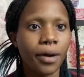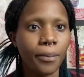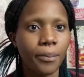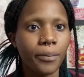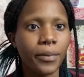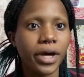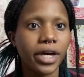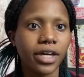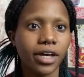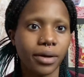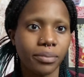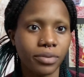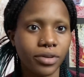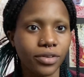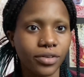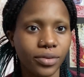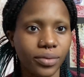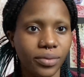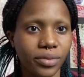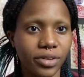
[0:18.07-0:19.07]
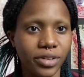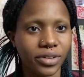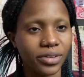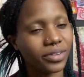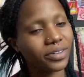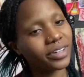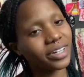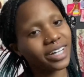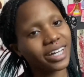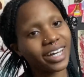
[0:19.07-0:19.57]
makeup
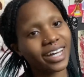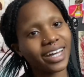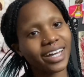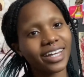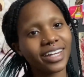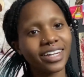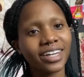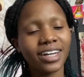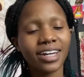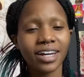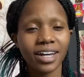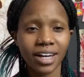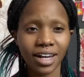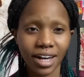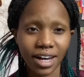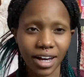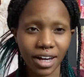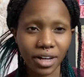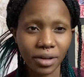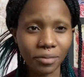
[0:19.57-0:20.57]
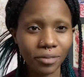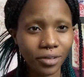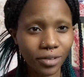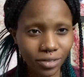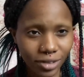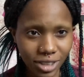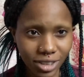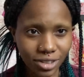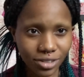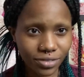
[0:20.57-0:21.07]
tutorial and I am
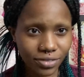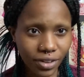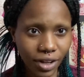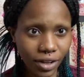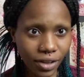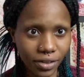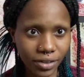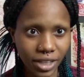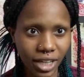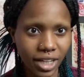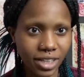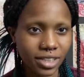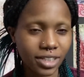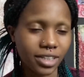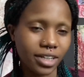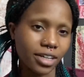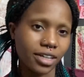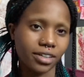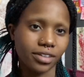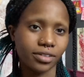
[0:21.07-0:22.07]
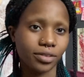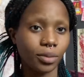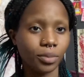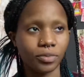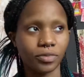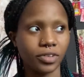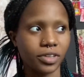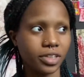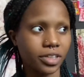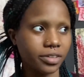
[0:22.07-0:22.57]
going to follow that today.
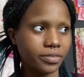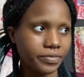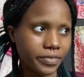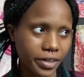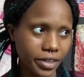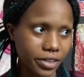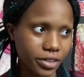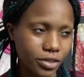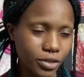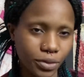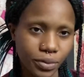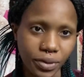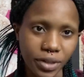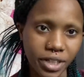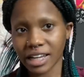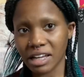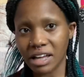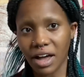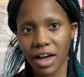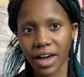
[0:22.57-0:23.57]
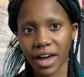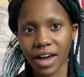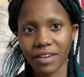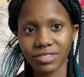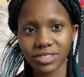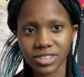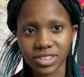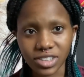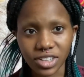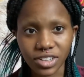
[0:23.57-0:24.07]
Hopefully I can do it. I
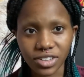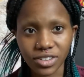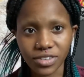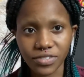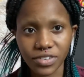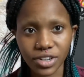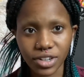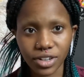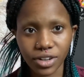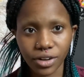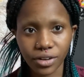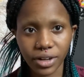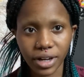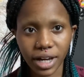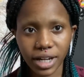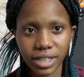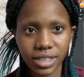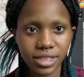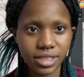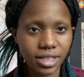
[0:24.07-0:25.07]
haven't seen the video yet.